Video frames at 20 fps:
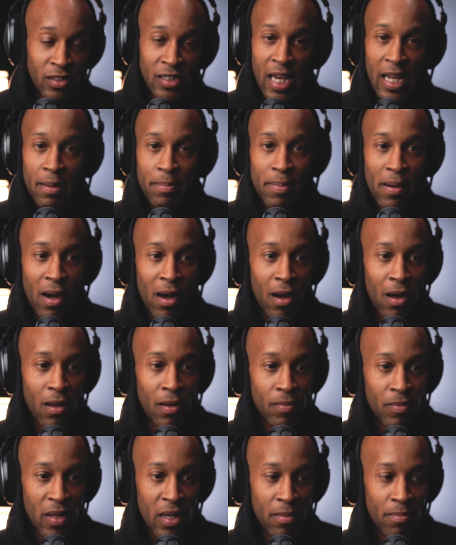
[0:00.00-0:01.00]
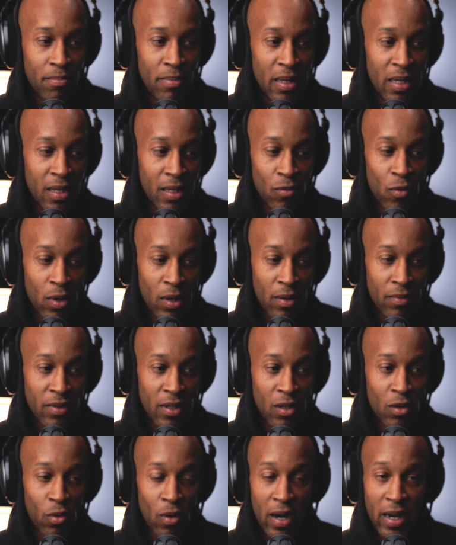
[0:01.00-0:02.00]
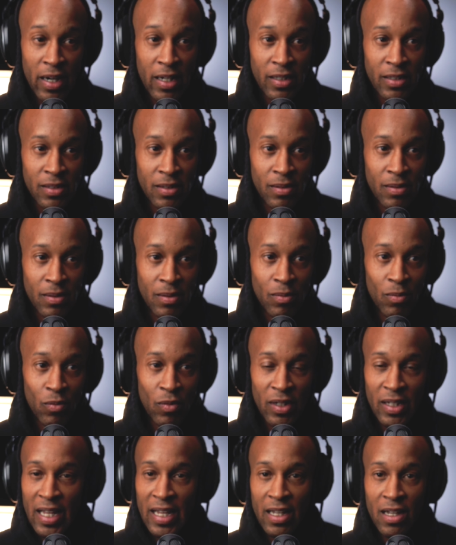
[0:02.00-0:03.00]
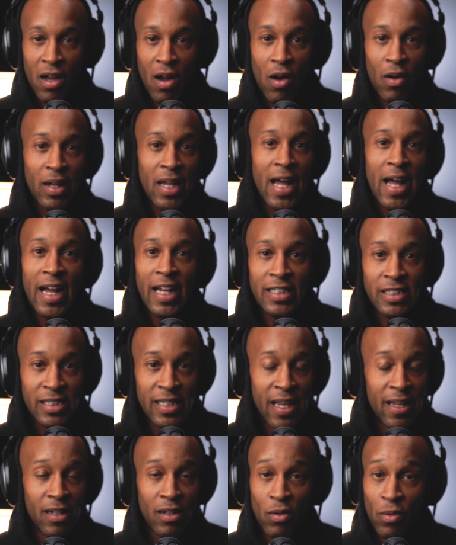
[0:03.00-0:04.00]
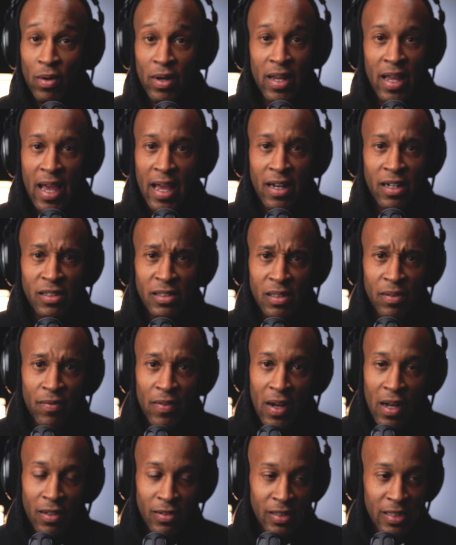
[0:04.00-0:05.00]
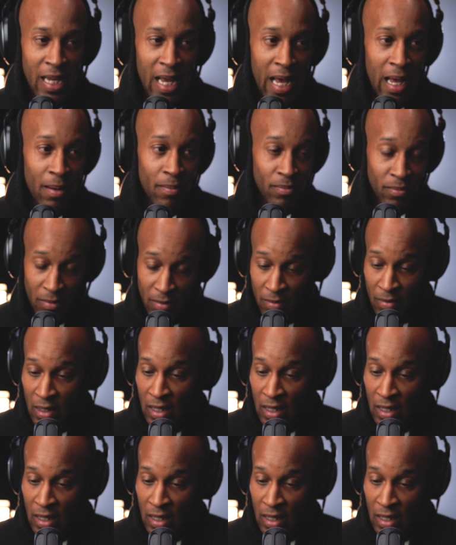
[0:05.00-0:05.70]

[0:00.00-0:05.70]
Jake Paul and being one of the greatest, what they call content creators of all time,